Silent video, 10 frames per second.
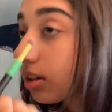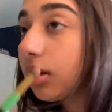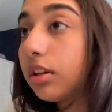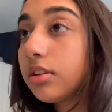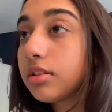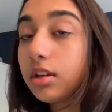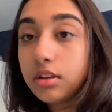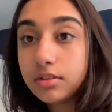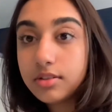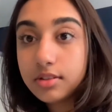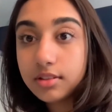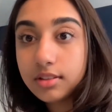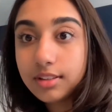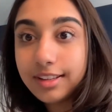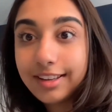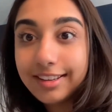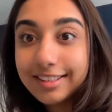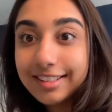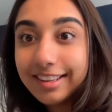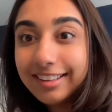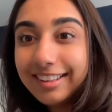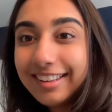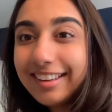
colors I used. I can't exactly.